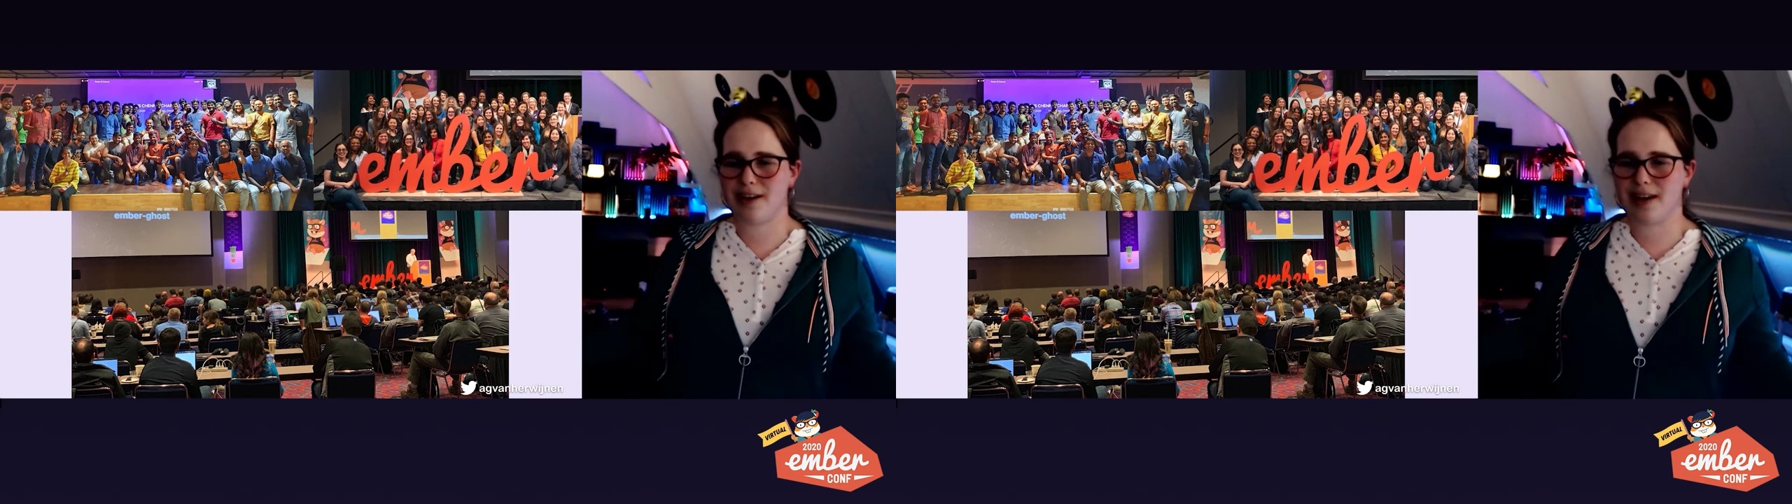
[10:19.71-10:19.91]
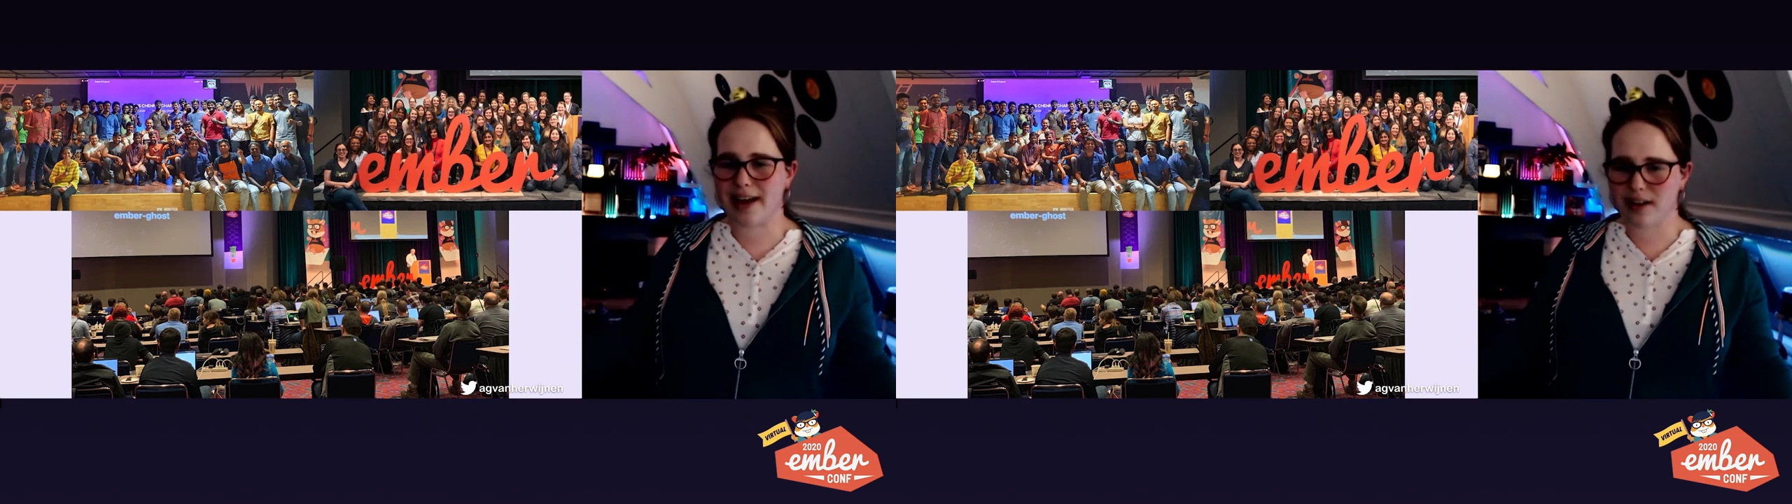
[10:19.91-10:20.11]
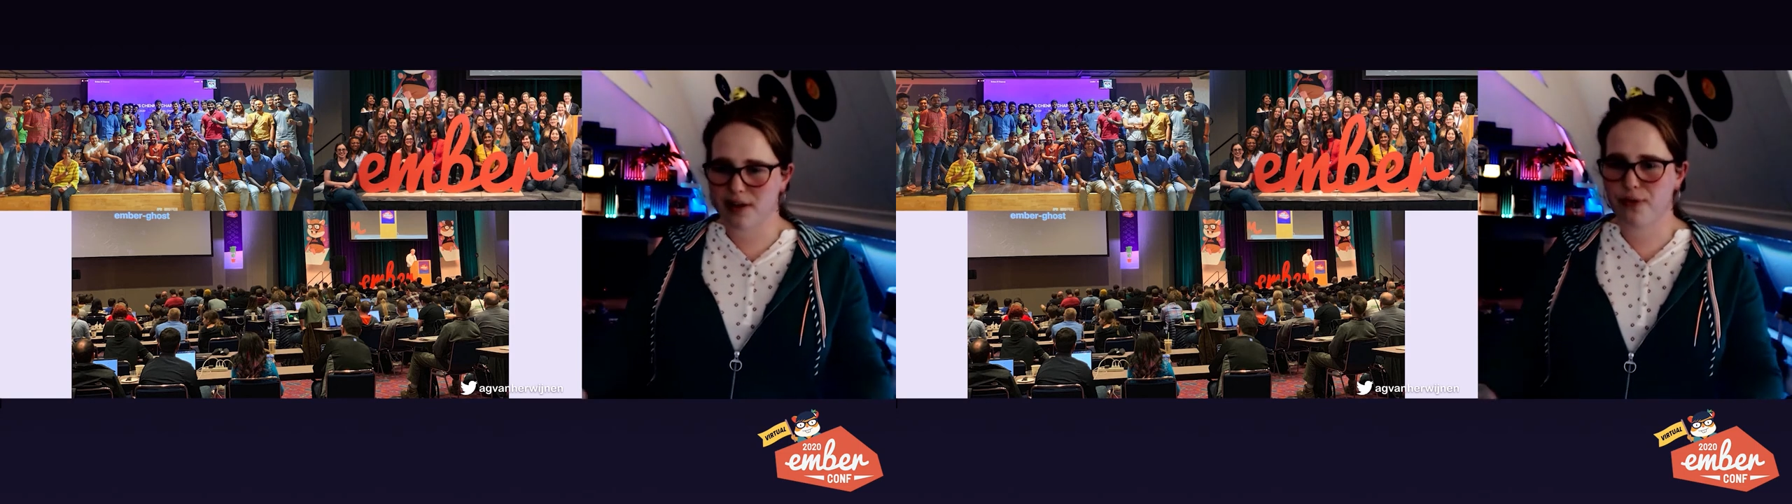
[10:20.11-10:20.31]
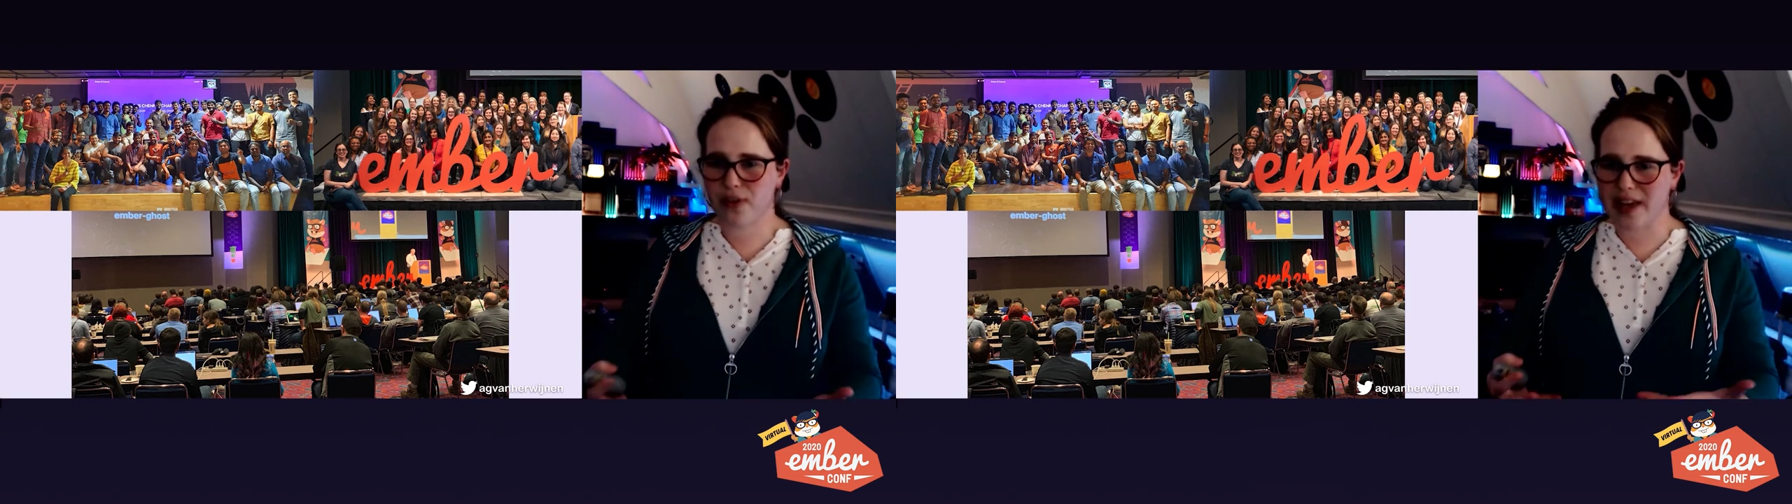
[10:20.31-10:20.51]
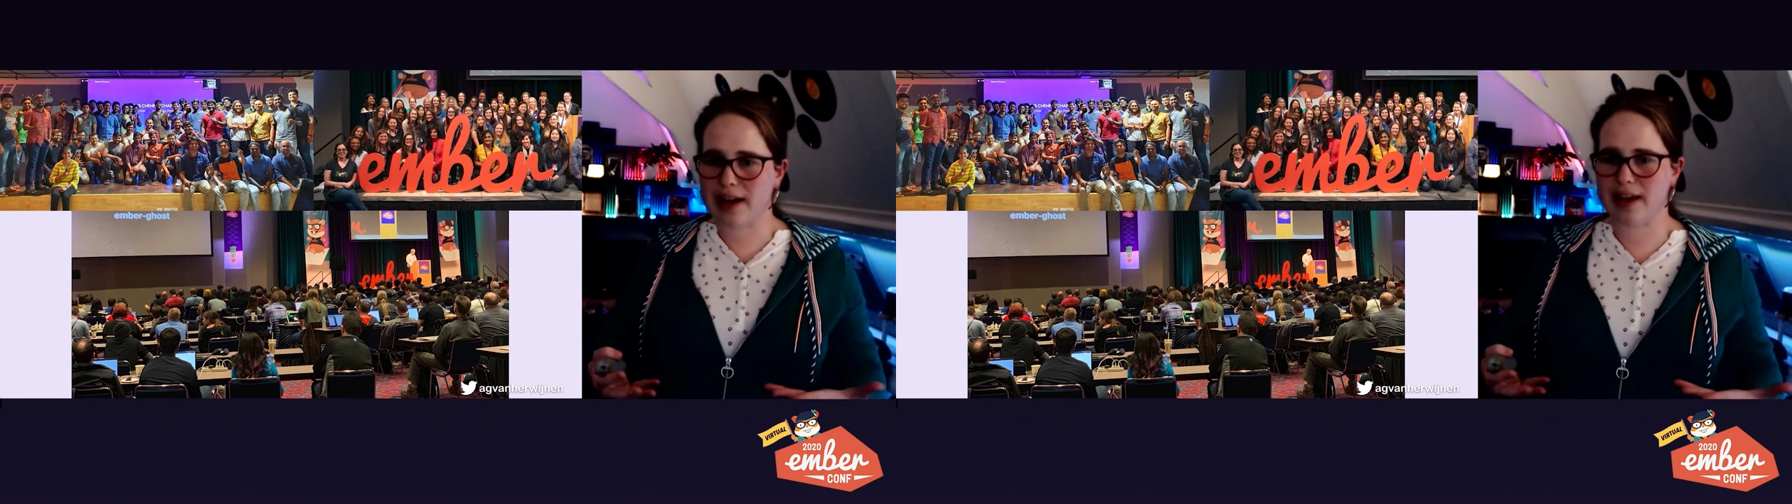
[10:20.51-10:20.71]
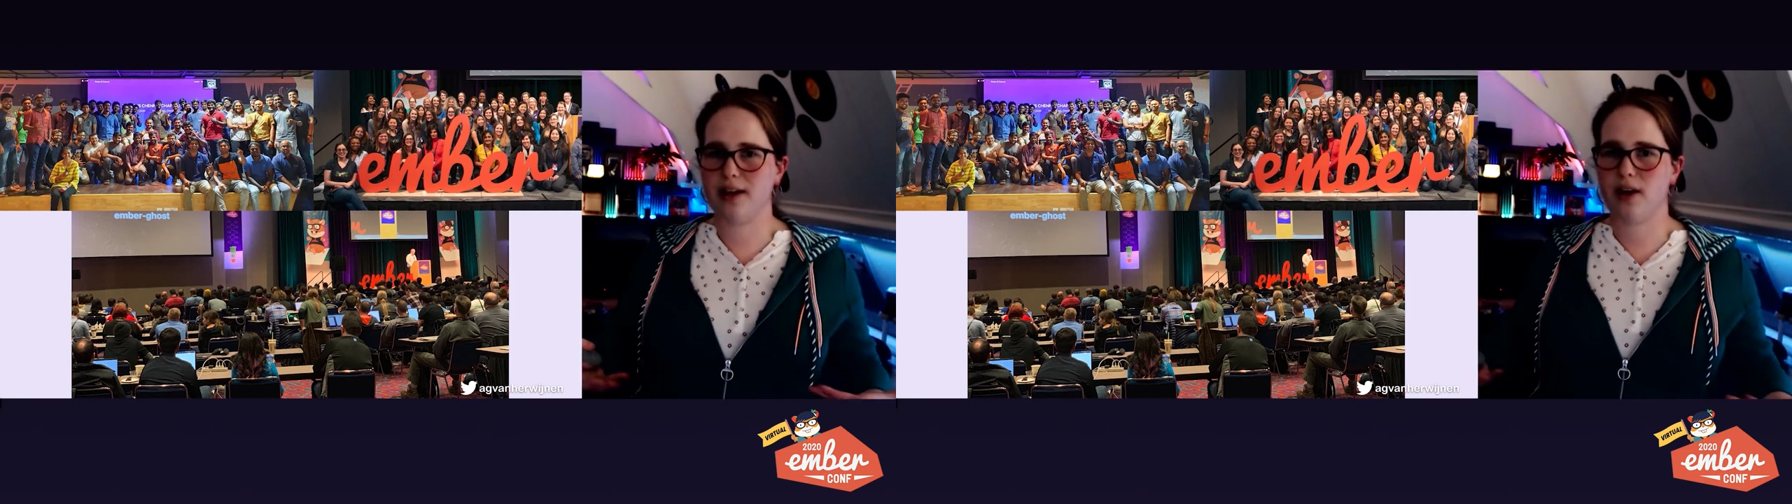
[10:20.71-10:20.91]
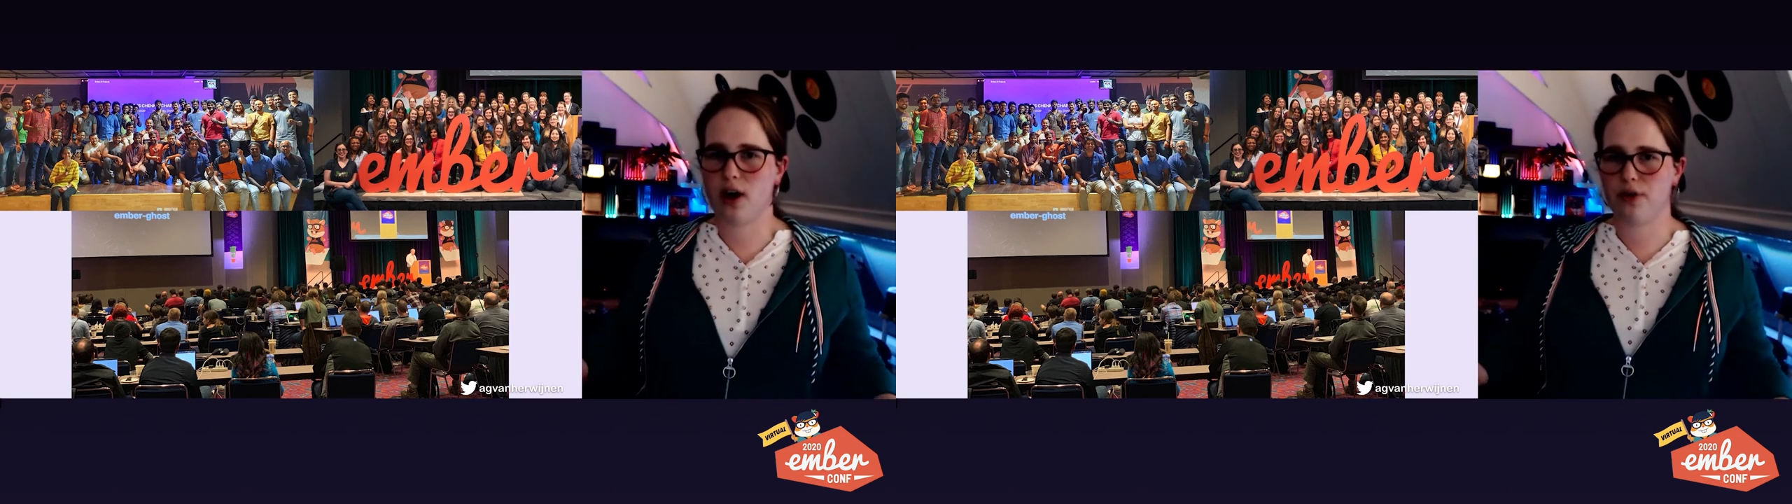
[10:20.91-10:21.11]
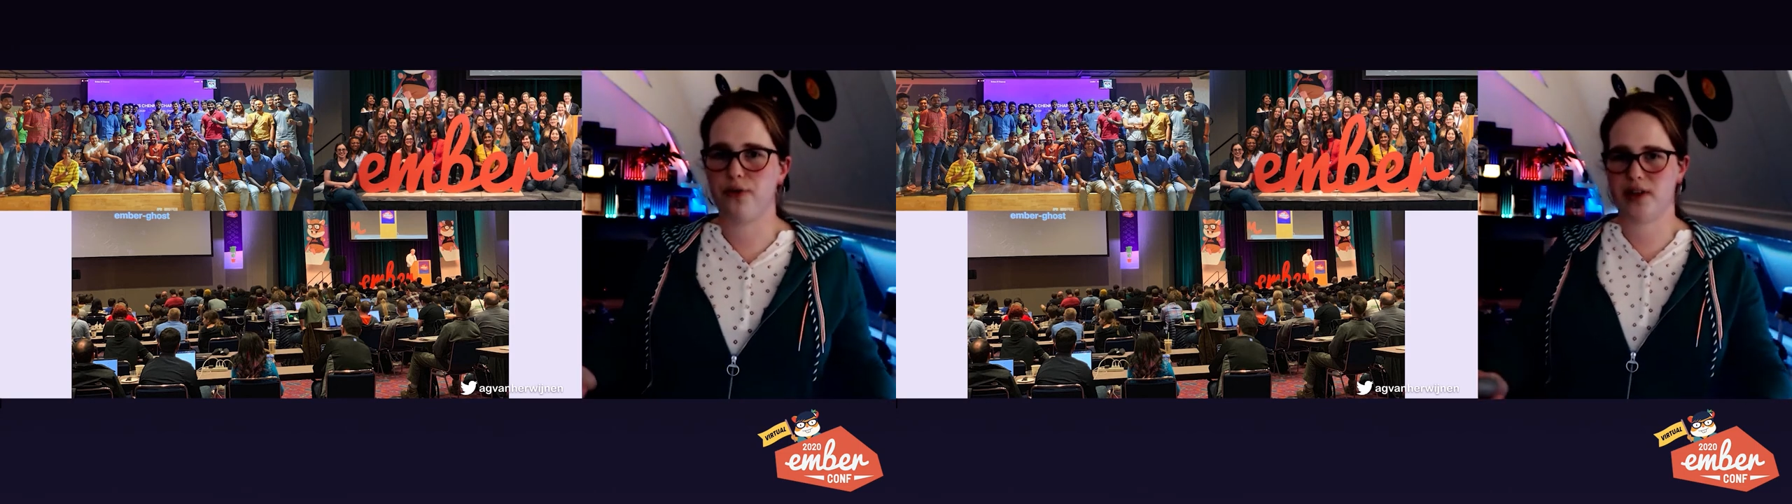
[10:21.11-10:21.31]
get a feeling
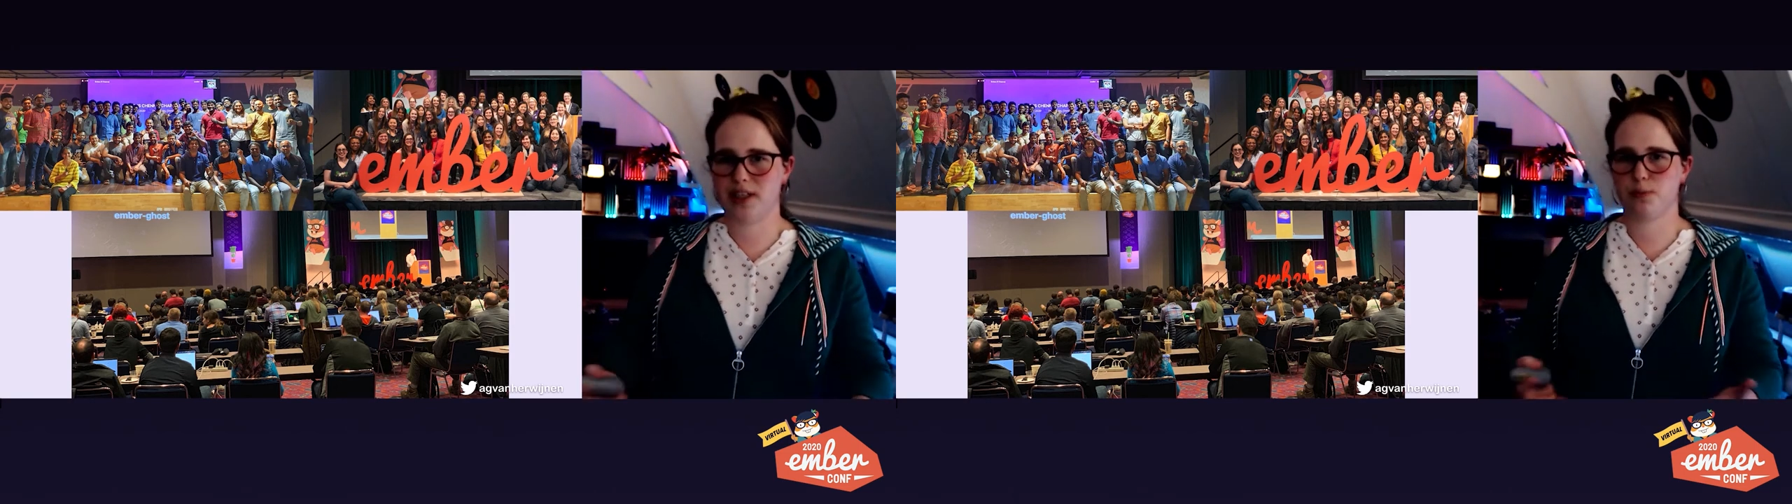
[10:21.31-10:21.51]
of this